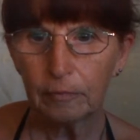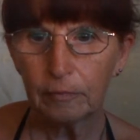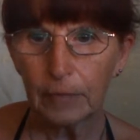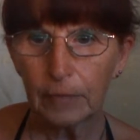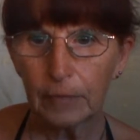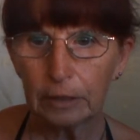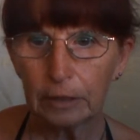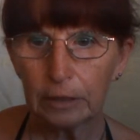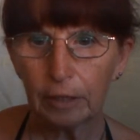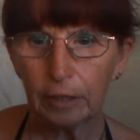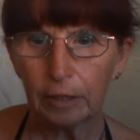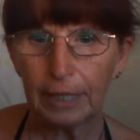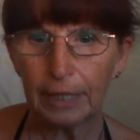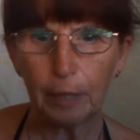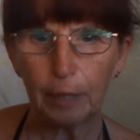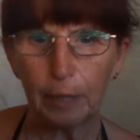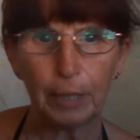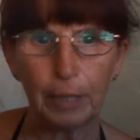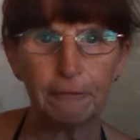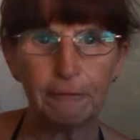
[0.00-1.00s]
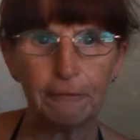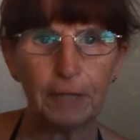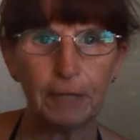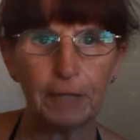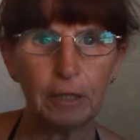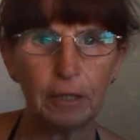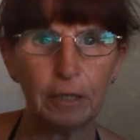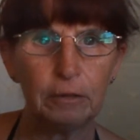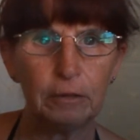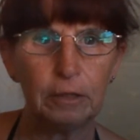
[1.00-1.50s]
So yeah, my
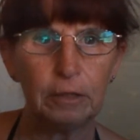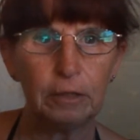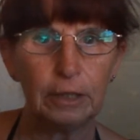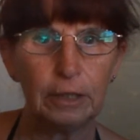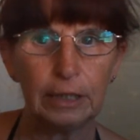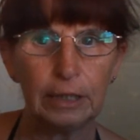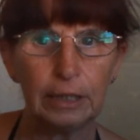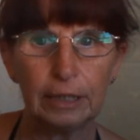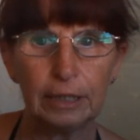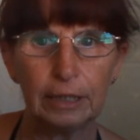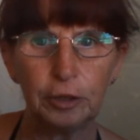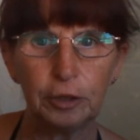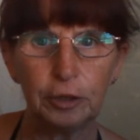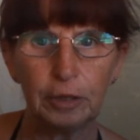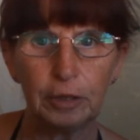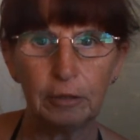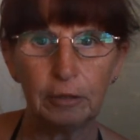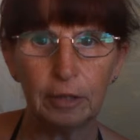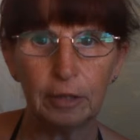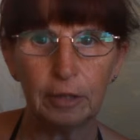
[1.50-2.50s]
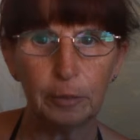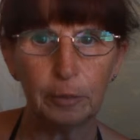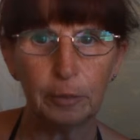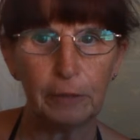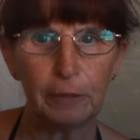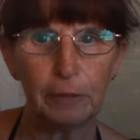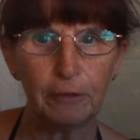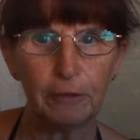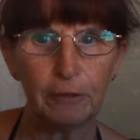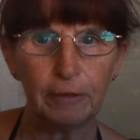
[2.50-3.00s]
phone, in case you don't know me
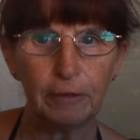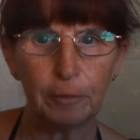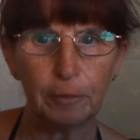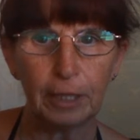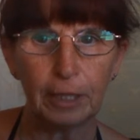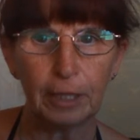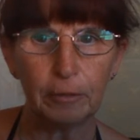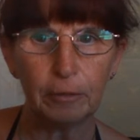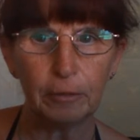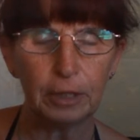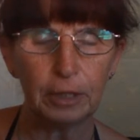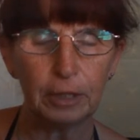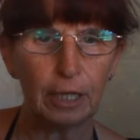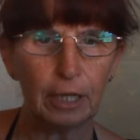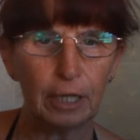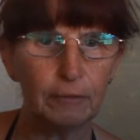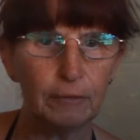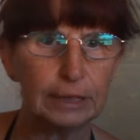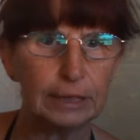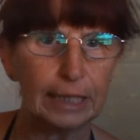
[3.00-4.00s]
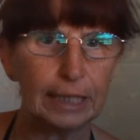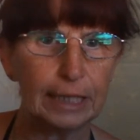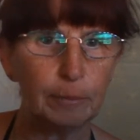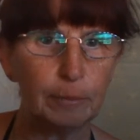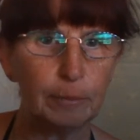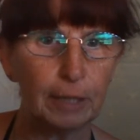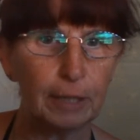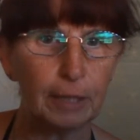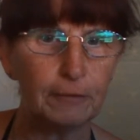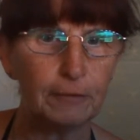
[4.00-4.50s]
very well or you haven't seen
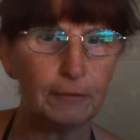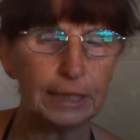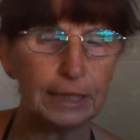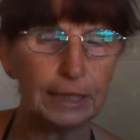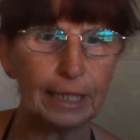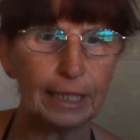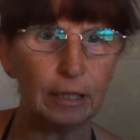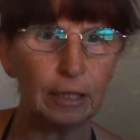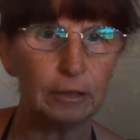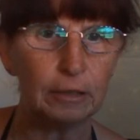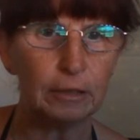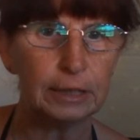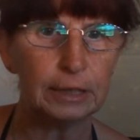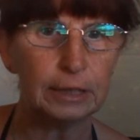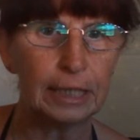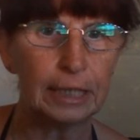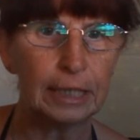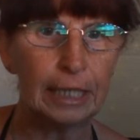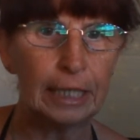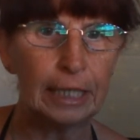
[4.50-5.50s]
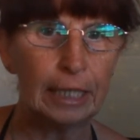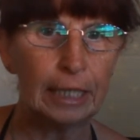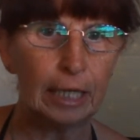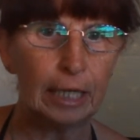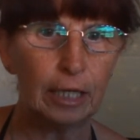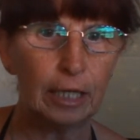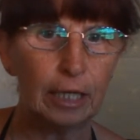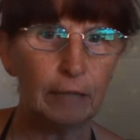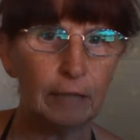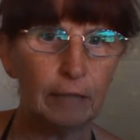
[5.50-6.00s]
my videos,
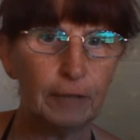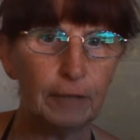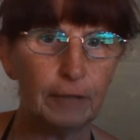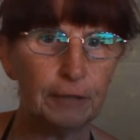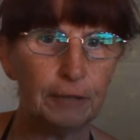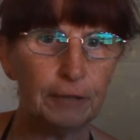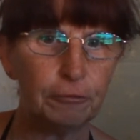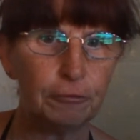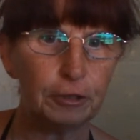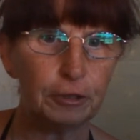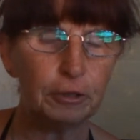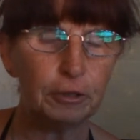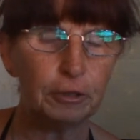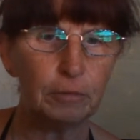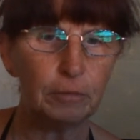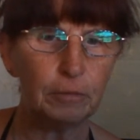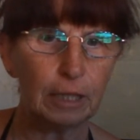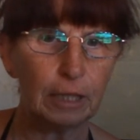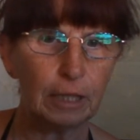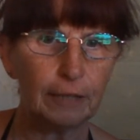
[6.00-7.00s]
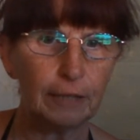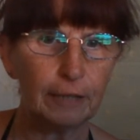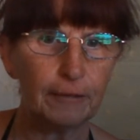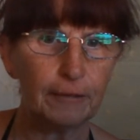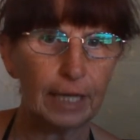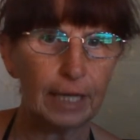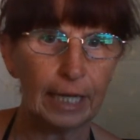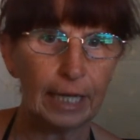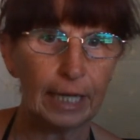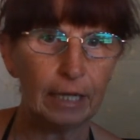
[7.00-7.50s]
very frugal life
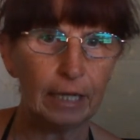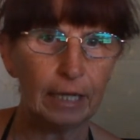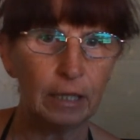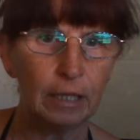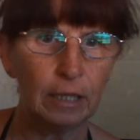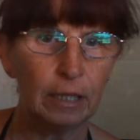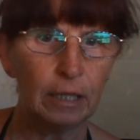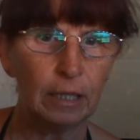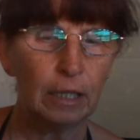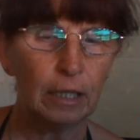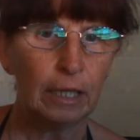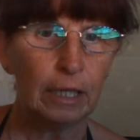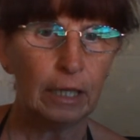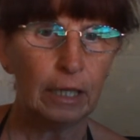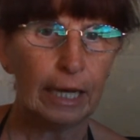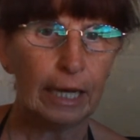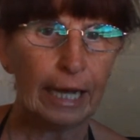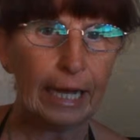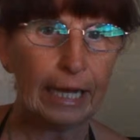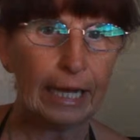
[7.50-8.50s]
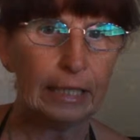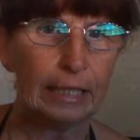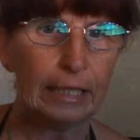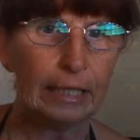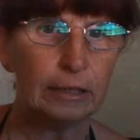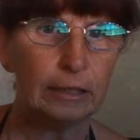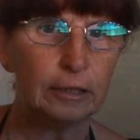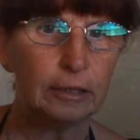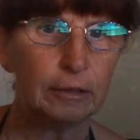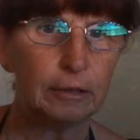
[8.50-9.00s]
here. And